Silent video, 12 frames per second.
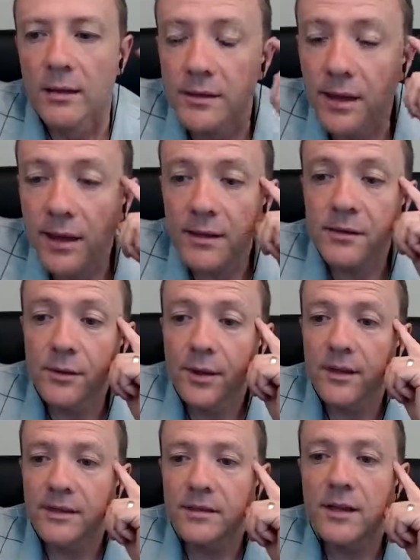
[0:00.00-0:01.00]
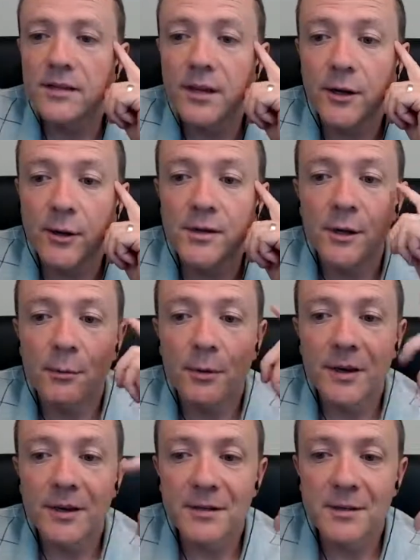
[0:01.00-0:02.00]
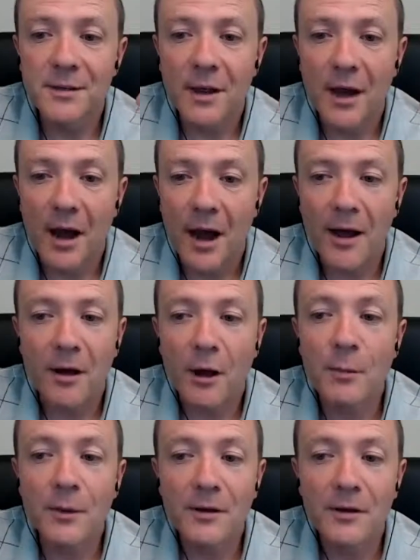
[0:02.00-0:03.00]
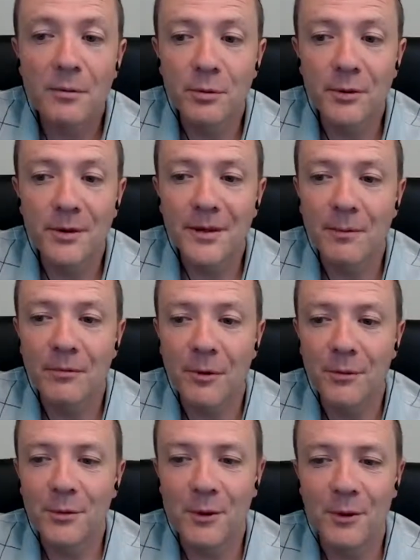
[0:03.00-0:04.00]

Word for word: yeah, so that's that's interesting because I'll, I'll, be completely upfront with you.